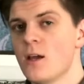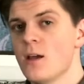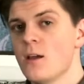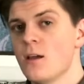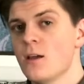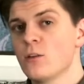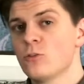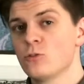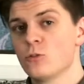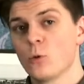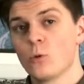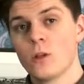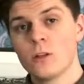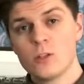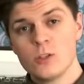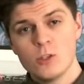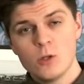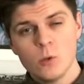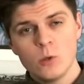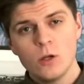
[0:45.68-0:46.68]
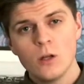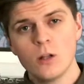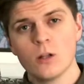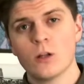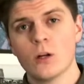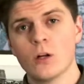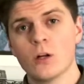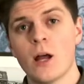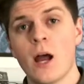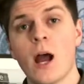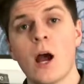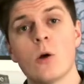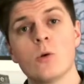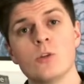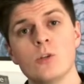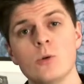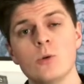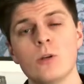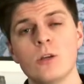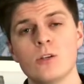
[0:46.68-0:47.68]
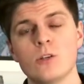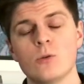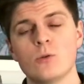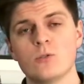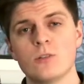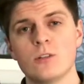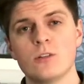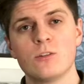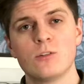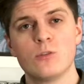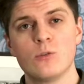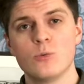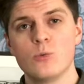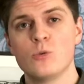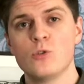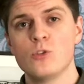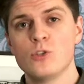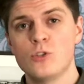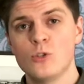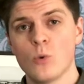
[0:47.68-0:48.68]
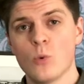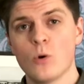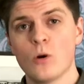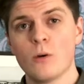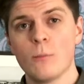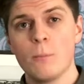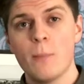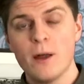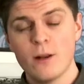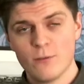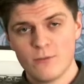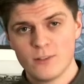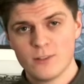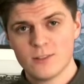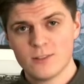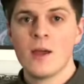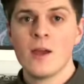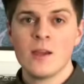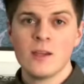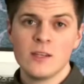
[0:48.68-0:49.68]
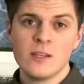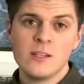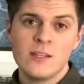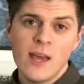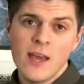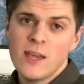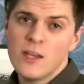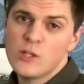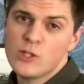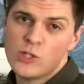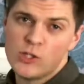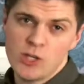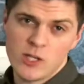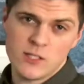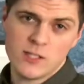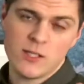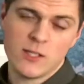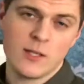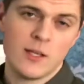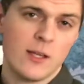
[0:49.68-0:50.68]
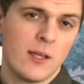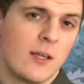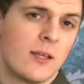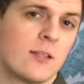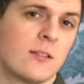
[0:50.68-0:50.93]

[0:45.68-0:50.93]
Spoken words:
so that you can learn how you can use it to your benefit. Jay Shetty is